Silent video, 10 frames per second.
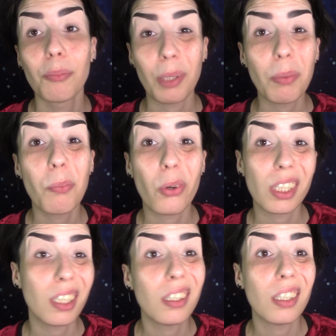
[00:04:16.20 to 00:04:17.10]
Maybe more
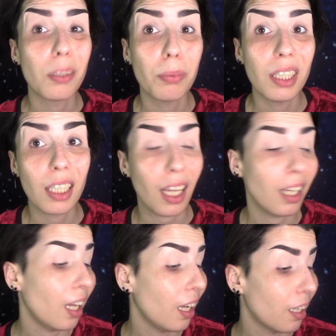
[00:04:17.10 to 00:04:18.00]
than the Urban Decay
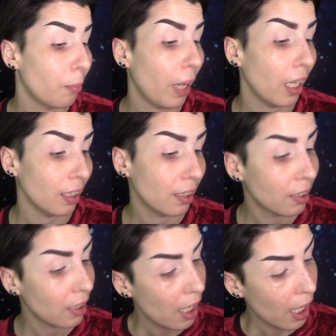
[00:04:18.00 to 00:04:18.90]
Naked
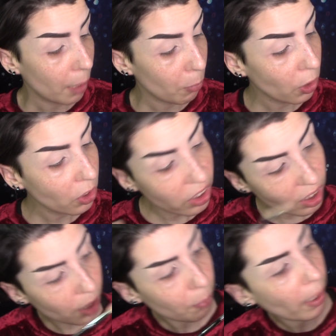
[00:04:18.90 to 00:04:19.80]
palettes. I'm going to
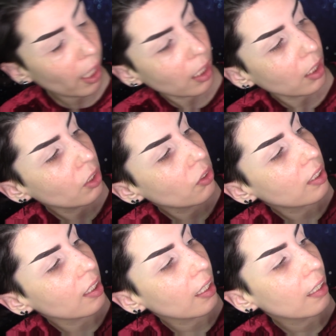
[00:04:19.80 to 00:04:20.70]
start by
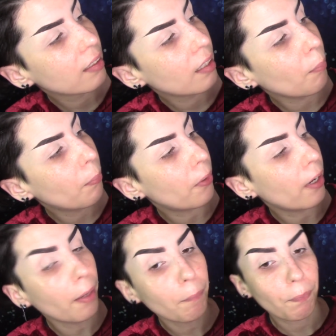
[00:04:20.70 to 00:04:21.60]
using
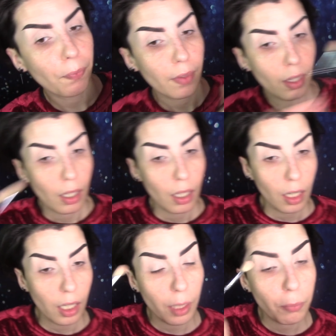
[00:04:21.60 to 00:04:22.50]
Tempera,
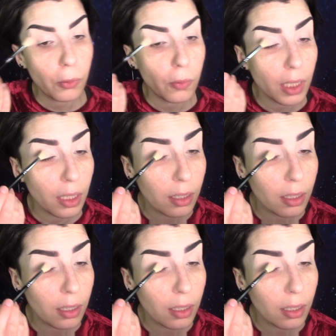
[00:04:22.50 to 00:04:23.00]
and I'm going